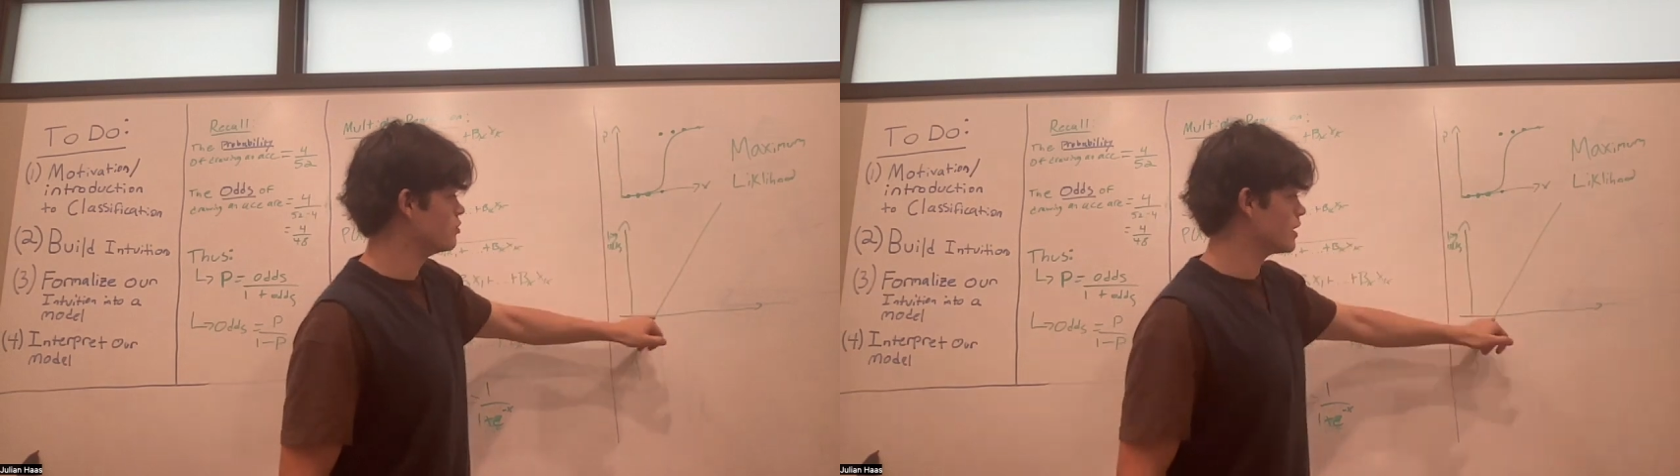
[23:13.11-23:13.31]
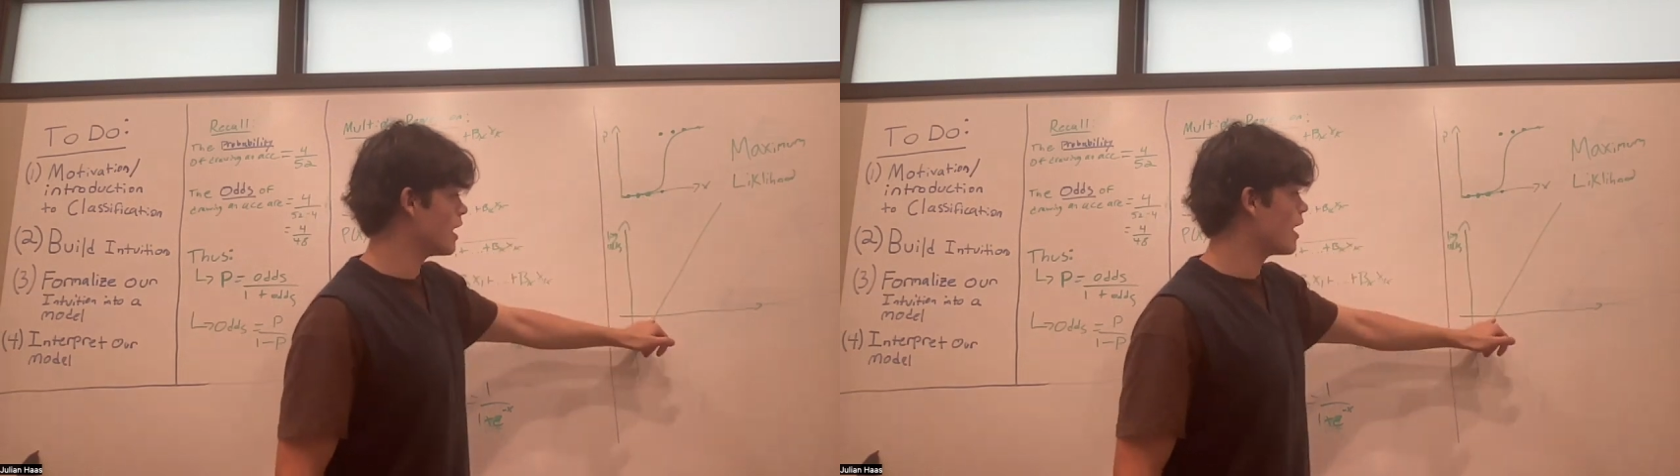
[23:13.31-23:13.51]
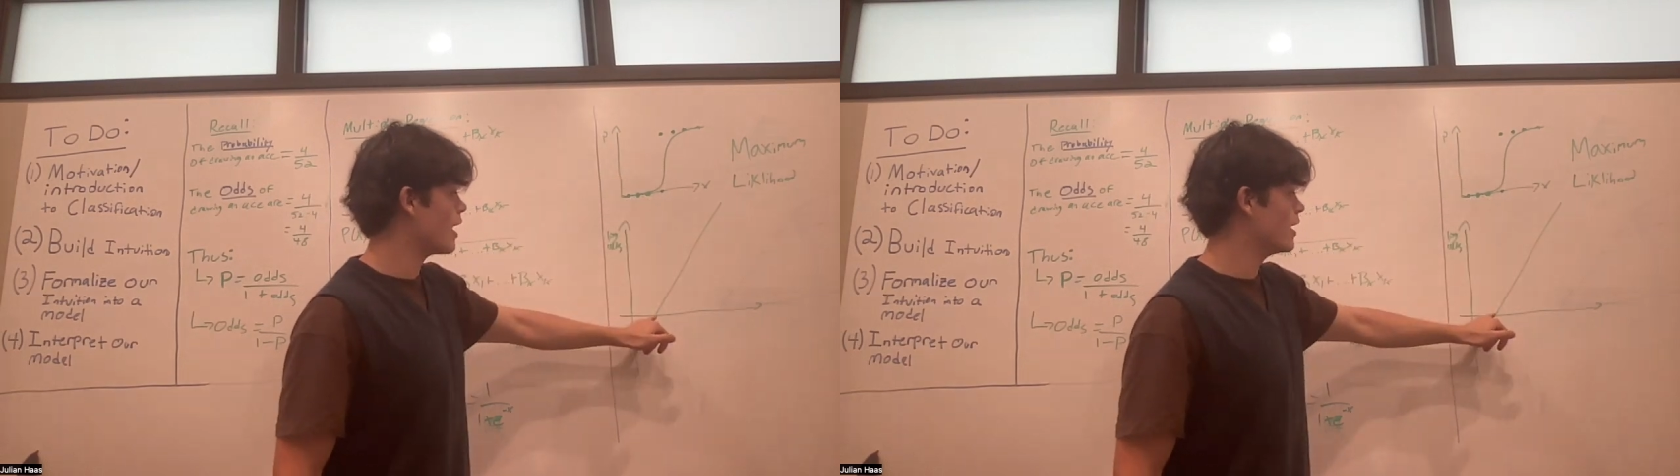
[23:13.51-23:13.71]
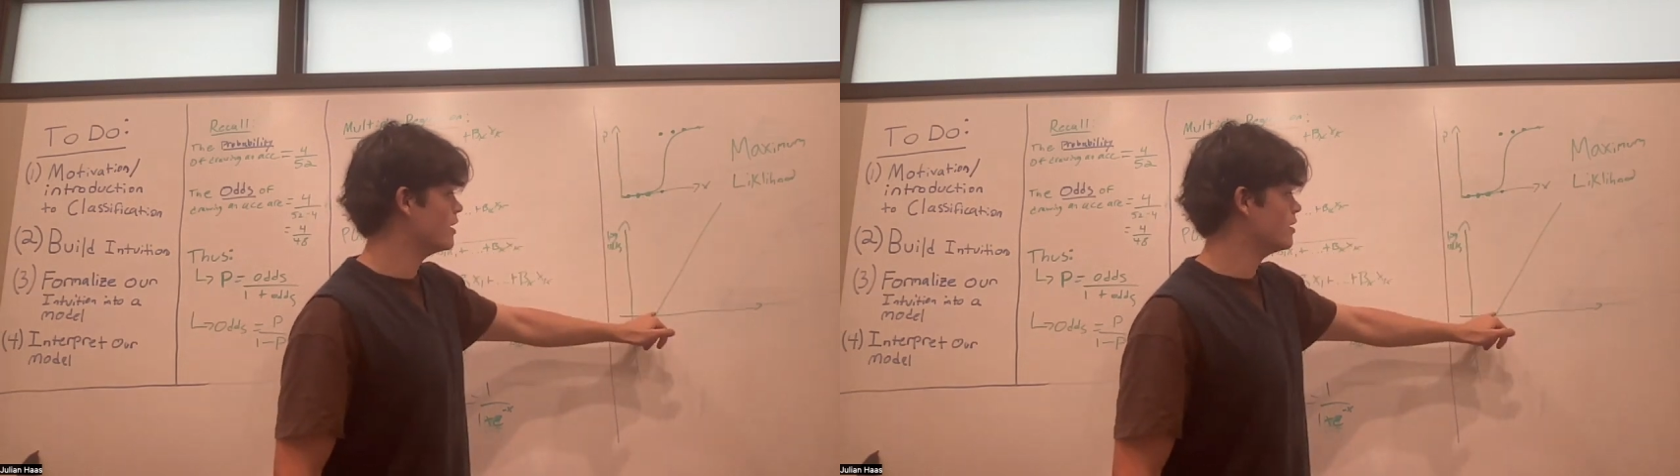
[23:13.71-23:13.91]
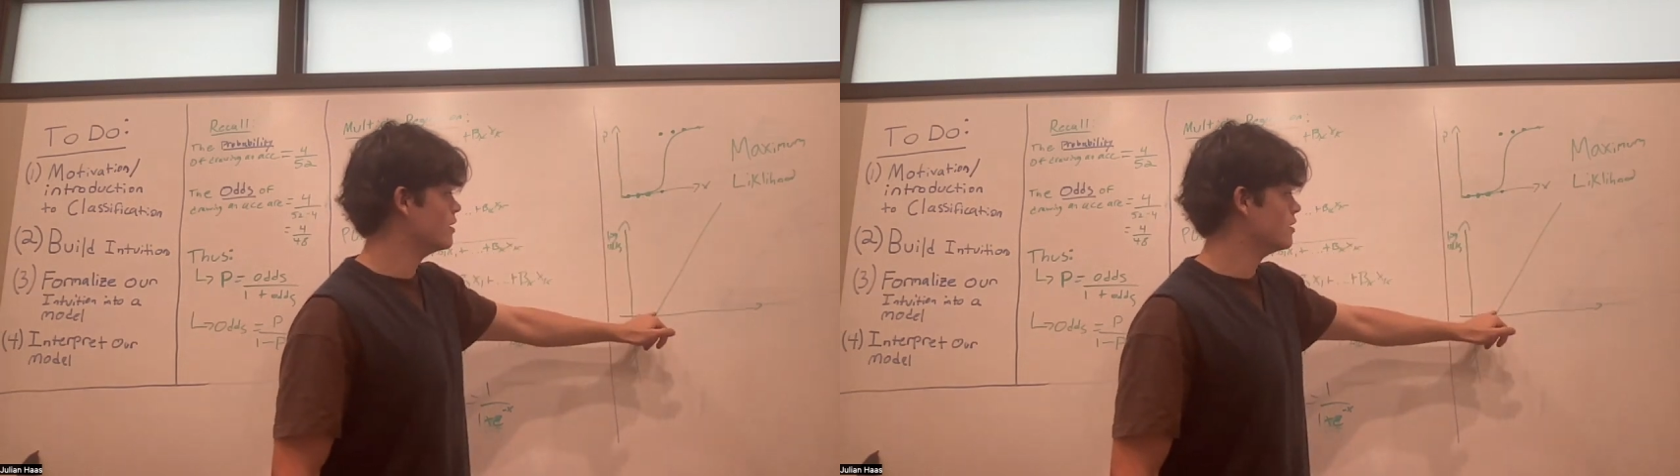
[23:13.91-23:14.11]

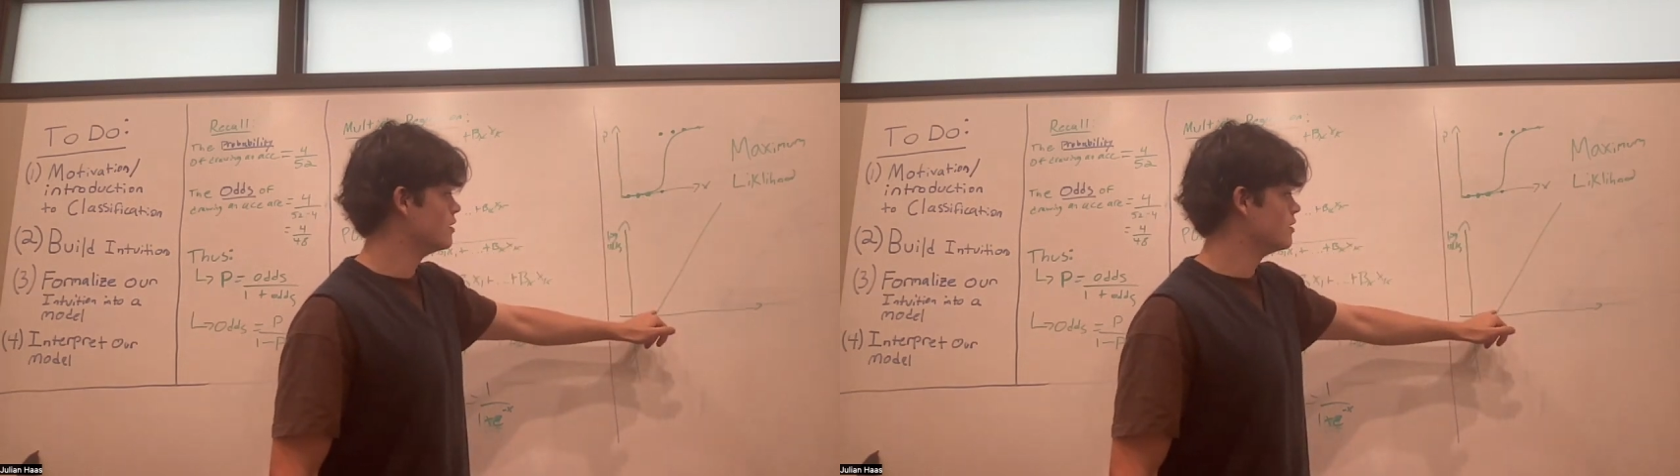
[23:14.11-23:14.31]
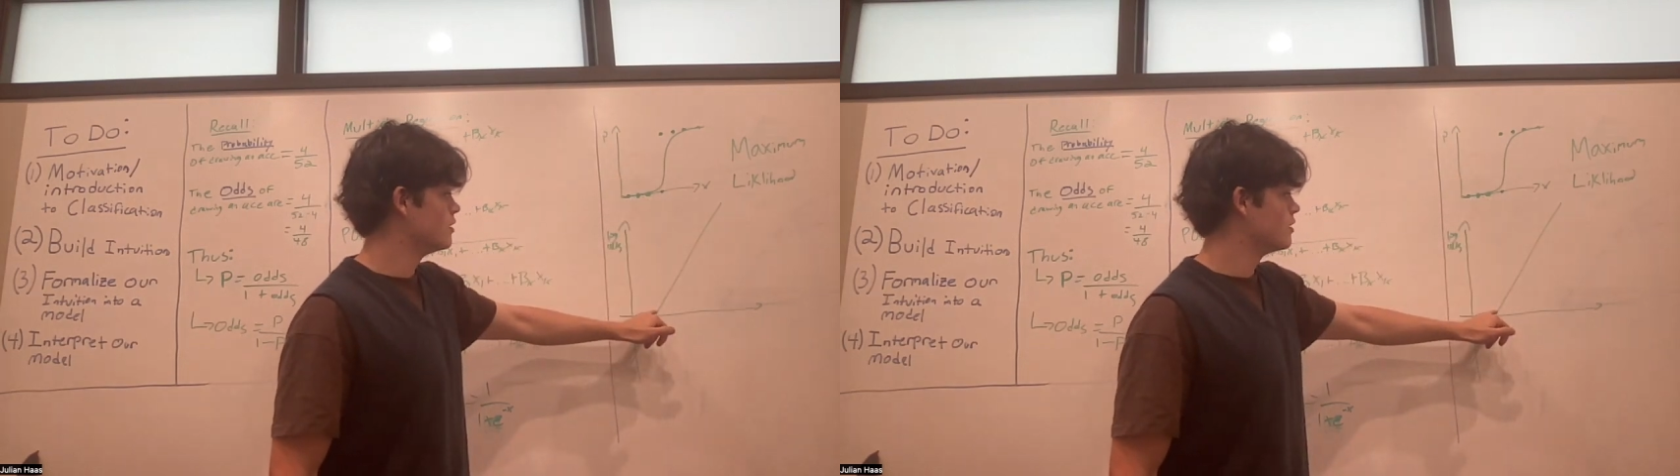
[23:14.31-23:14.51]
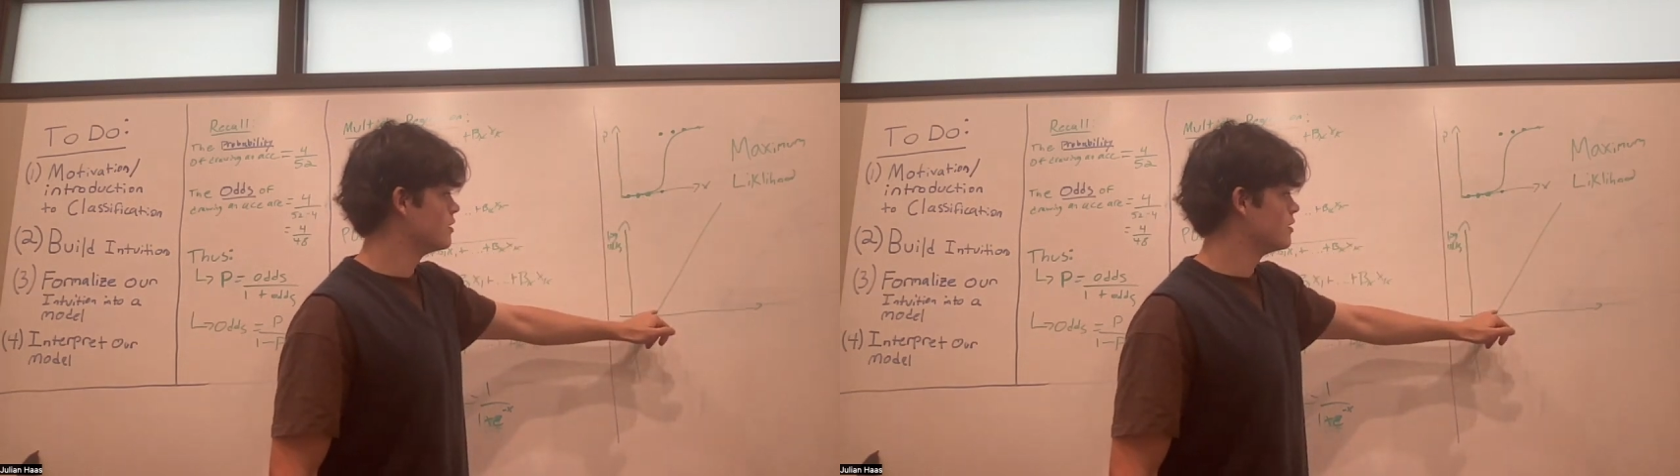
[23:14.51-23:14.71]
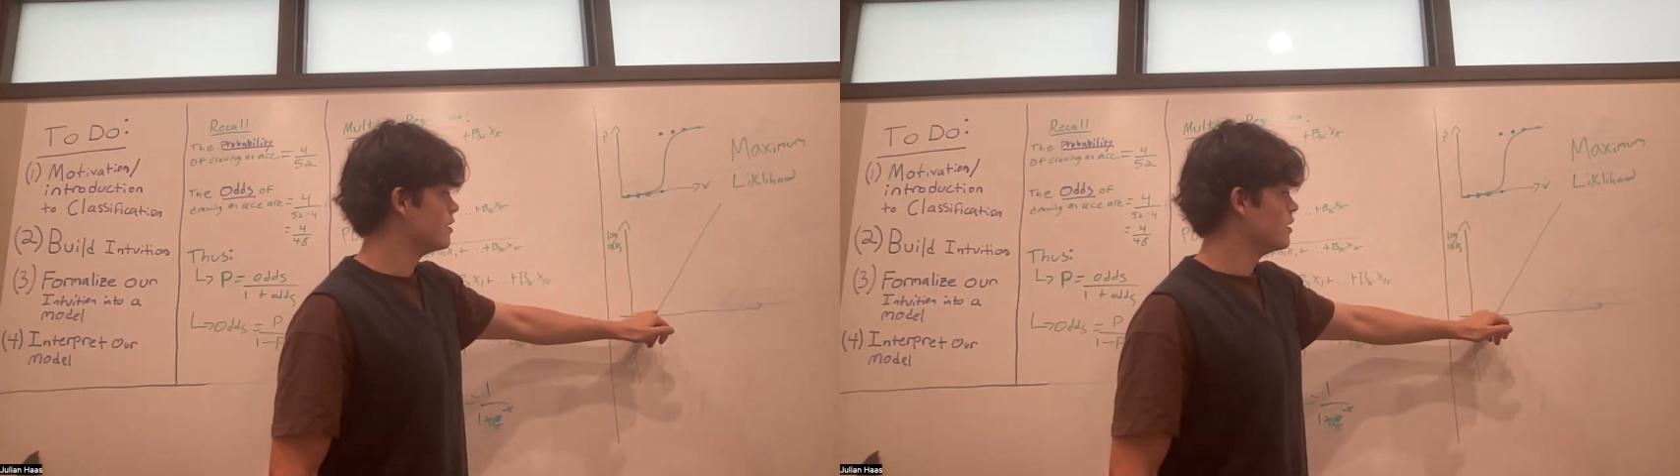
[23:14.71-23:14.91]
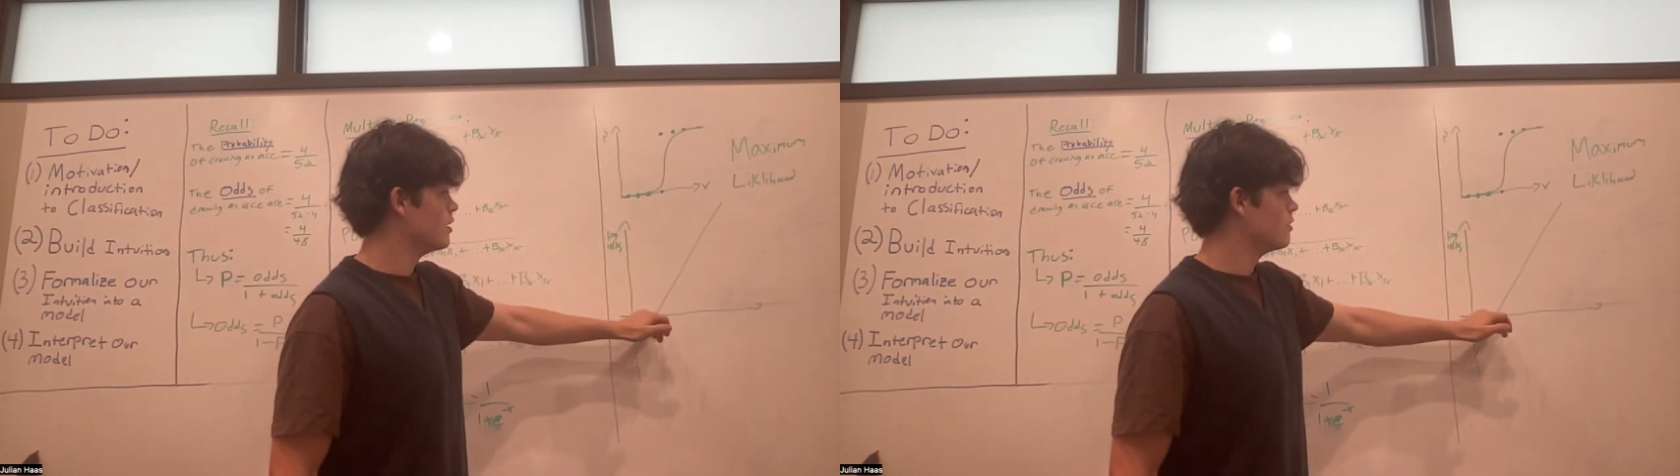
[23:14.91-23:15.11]
line.
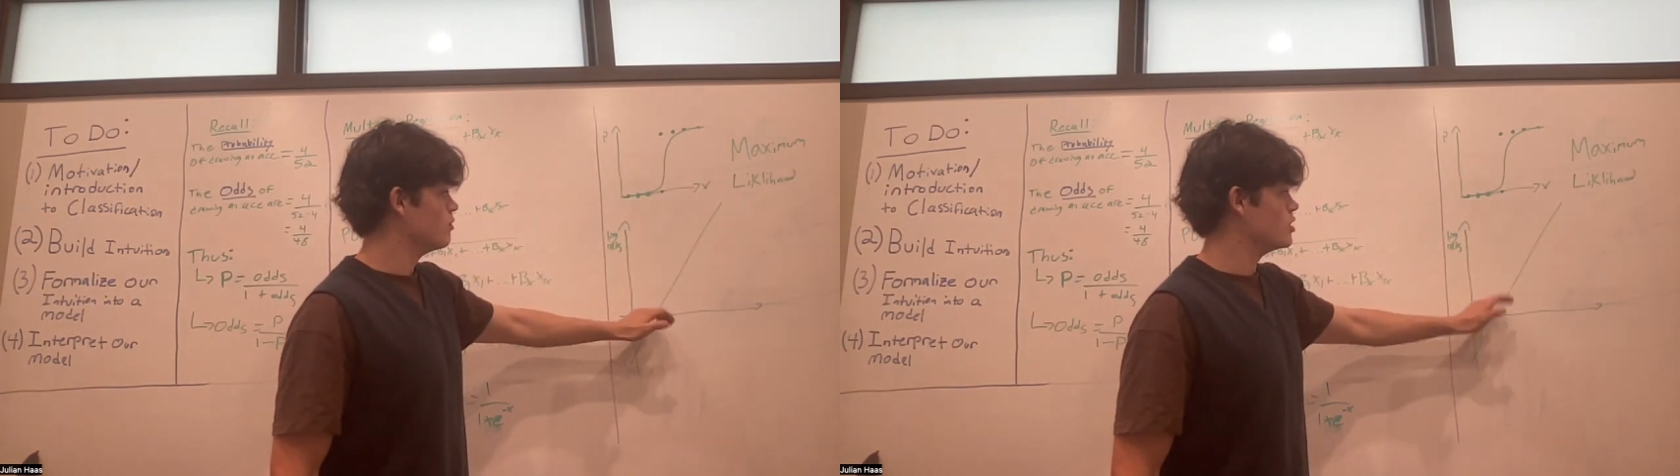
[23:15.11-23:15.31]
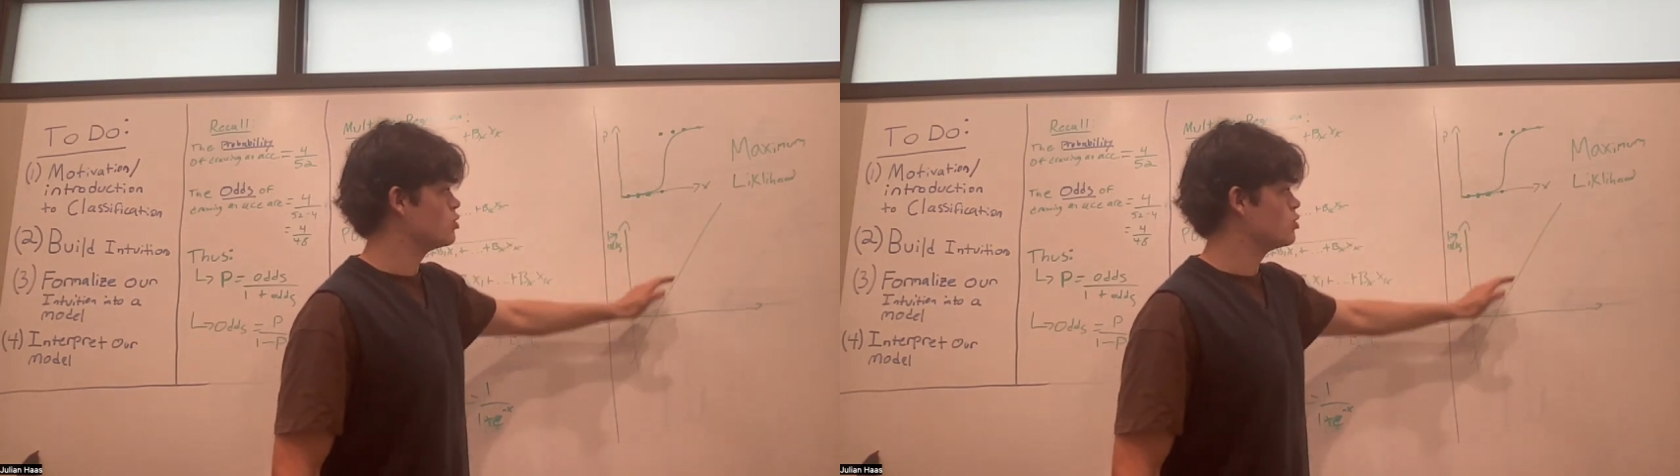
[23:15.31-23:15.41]
We